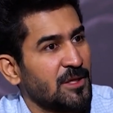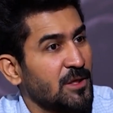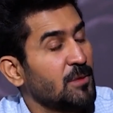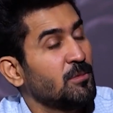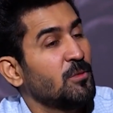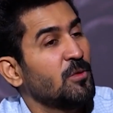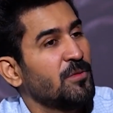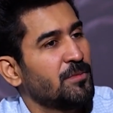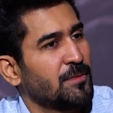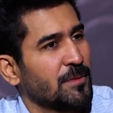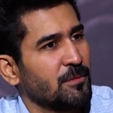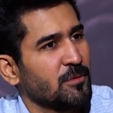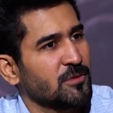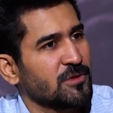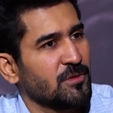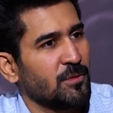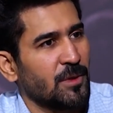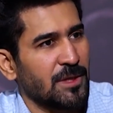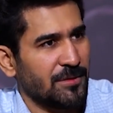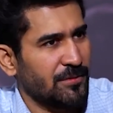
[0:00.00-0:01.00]
In your movie
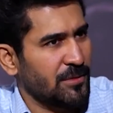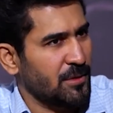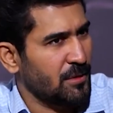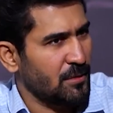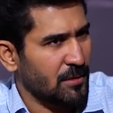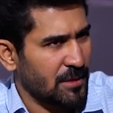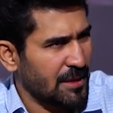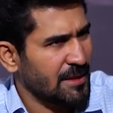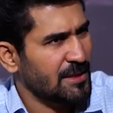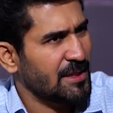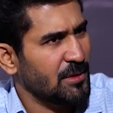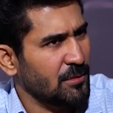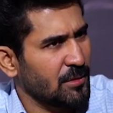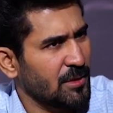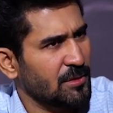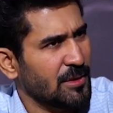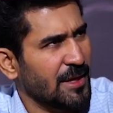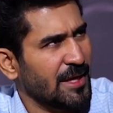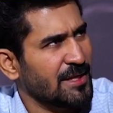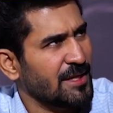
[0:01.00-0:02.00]
promotion, whatever you are, I think you
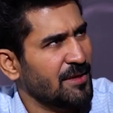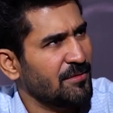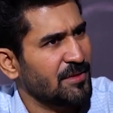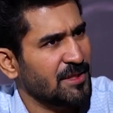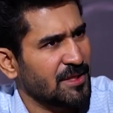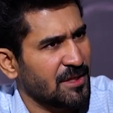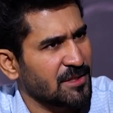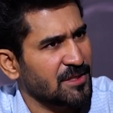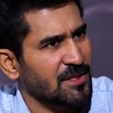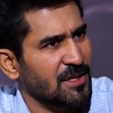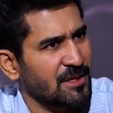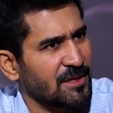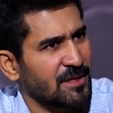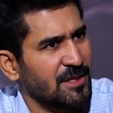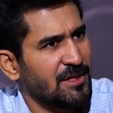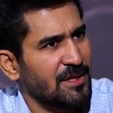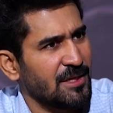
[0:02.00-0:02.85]
are acting with Kishan, right?